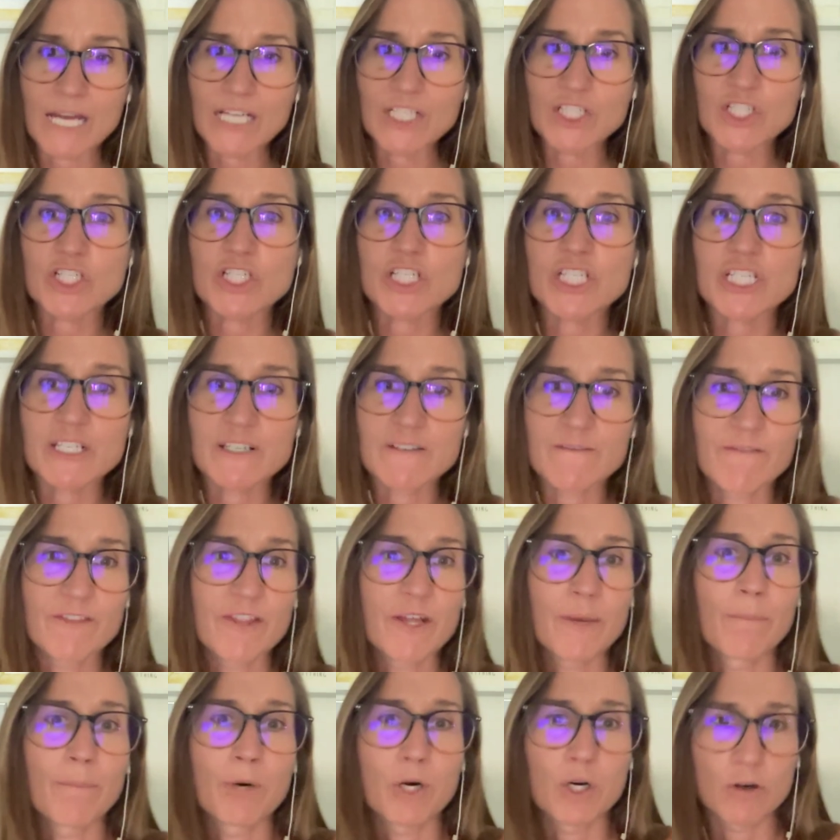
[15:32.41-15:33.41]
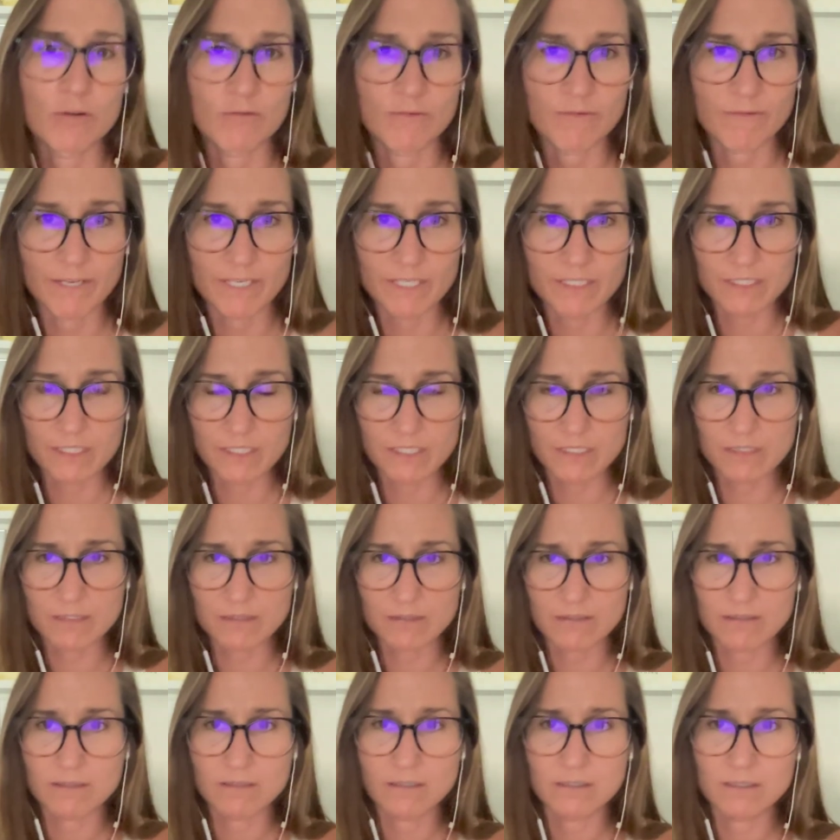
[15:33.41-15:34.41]
achieve the perfect,
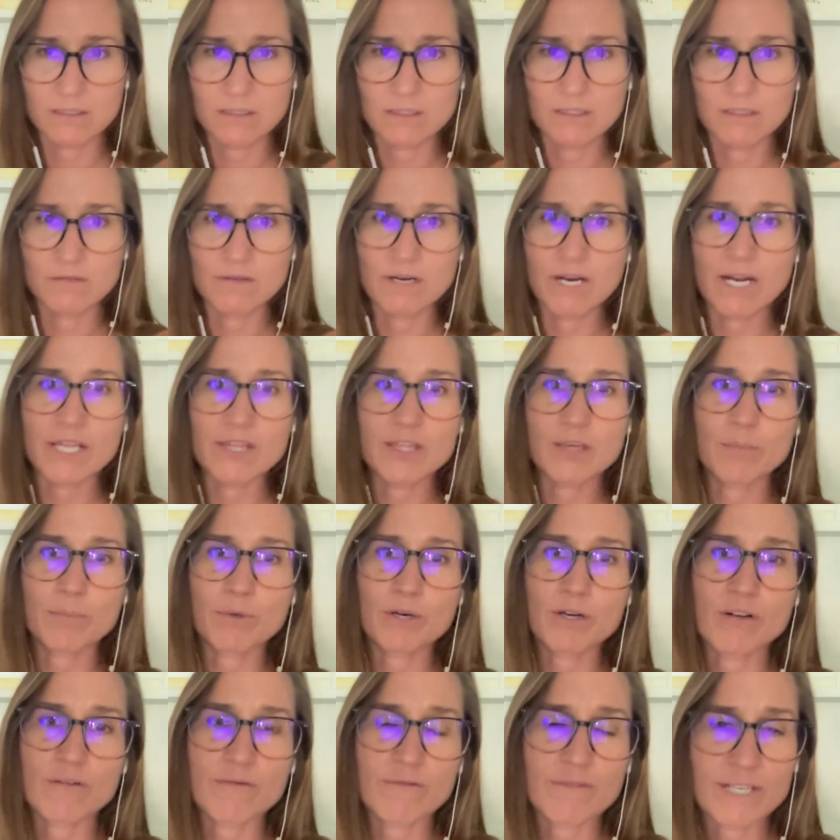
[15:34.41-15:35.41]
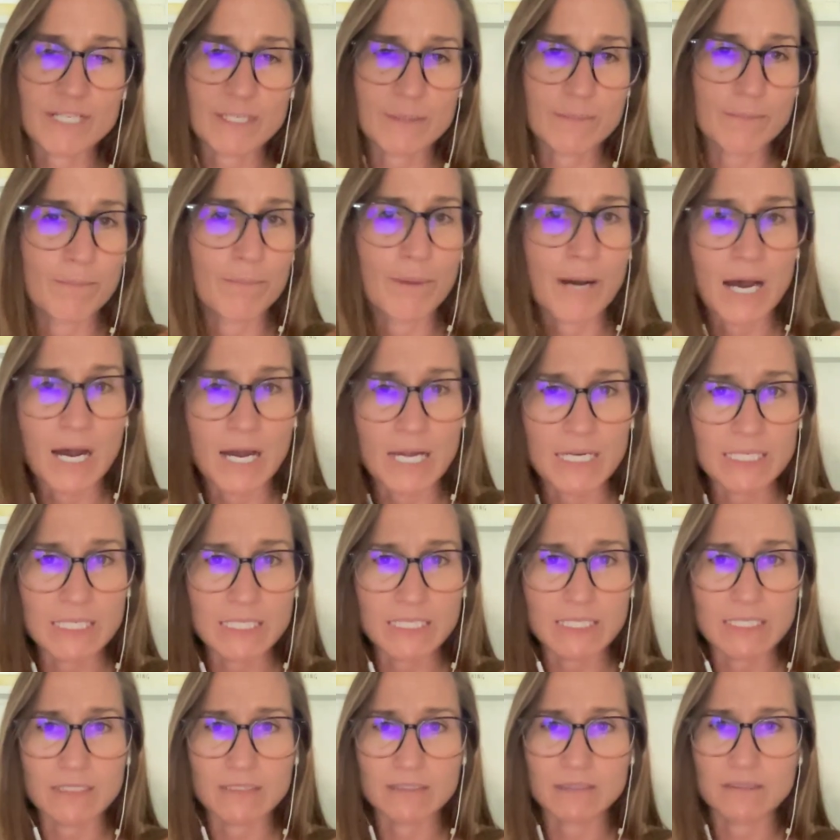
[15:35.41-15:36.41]
right? The perfect
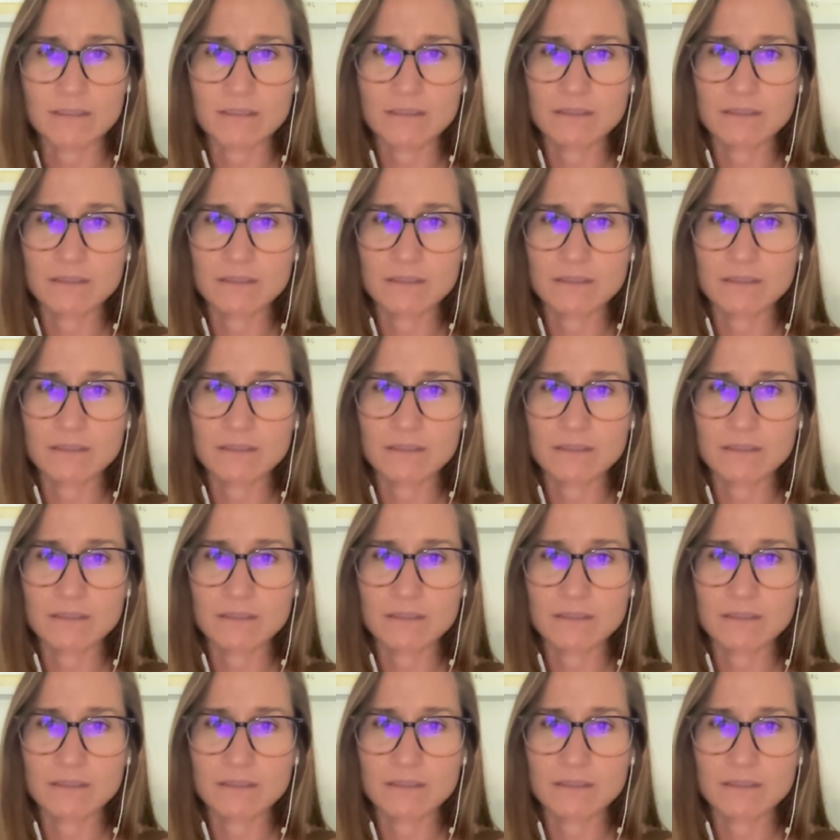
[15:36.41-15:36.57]
body,